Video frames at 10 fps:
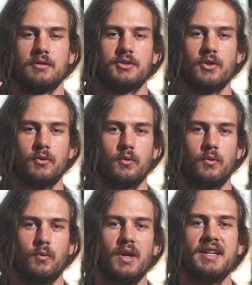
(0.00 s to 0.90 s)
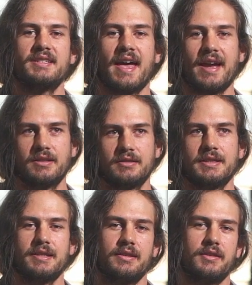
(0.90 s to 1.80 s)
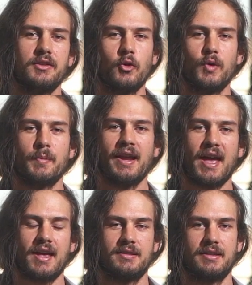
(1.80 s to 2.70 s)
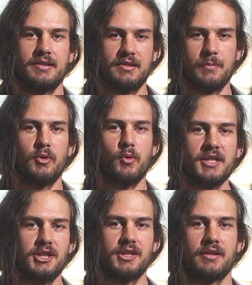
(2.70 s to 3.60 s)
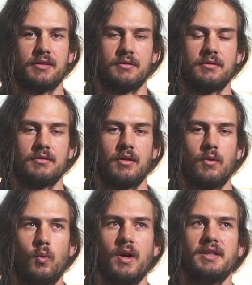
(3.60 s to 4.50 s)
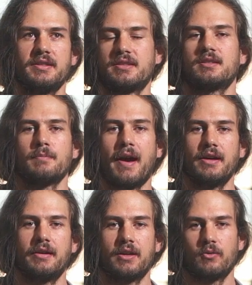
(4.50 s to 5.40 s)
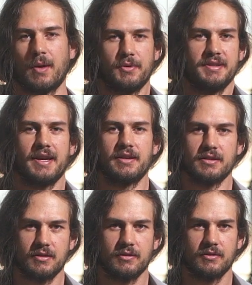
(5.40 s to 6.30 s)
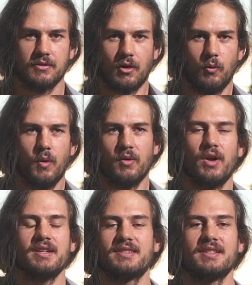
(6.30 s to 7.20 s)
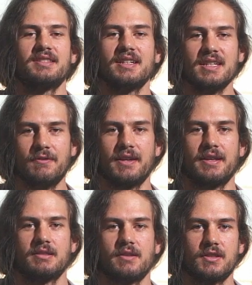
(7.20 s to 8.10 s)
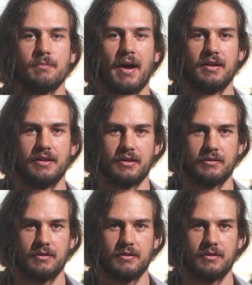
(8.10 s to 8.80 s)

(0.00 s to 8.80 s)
So what exactly, we might ask a simple question. What does smiling represent? Or what is the significance of smiling?